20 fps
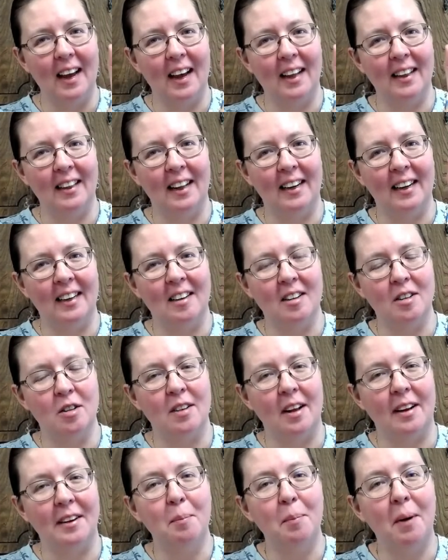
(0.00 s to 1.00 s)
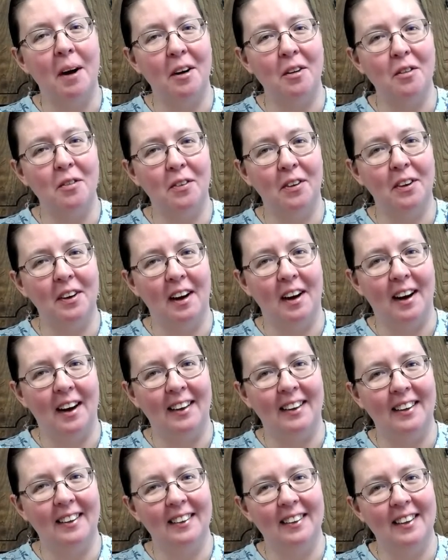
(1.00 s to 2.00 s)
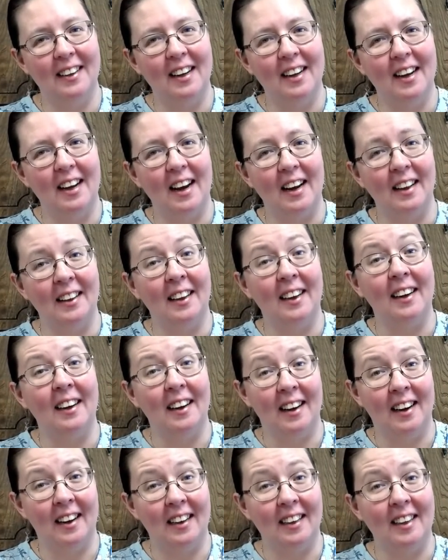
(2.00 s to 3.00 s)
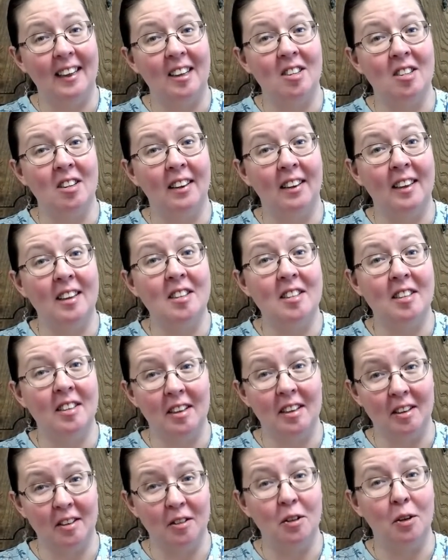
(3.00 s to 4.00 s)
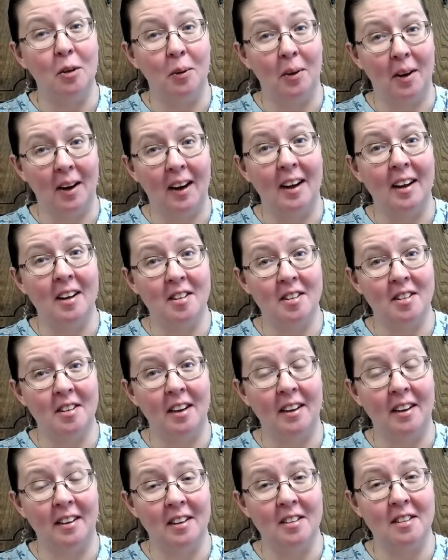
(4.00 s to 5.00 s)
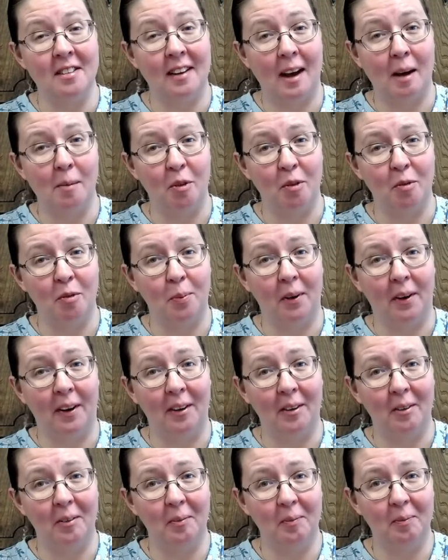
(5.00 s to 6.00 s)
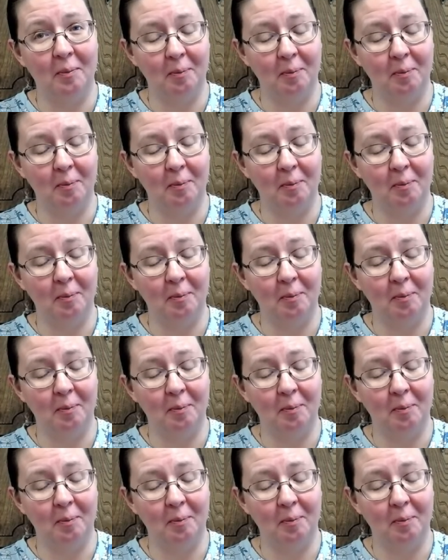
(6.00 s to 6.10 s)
and that it is set apart for God, and that God is listening to us in this time of prayer.